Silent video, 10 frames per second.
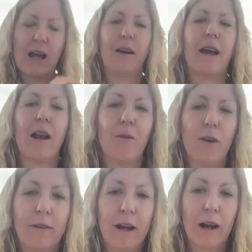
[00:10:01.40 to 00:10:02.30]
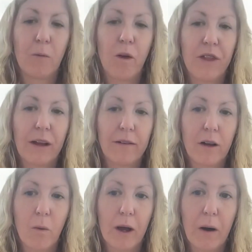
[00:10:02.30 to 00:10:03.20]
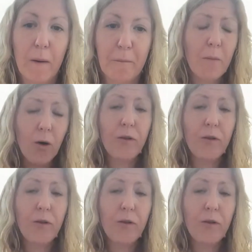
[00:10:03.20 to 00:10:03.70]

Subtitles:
and kind of understanding what things are going on. Other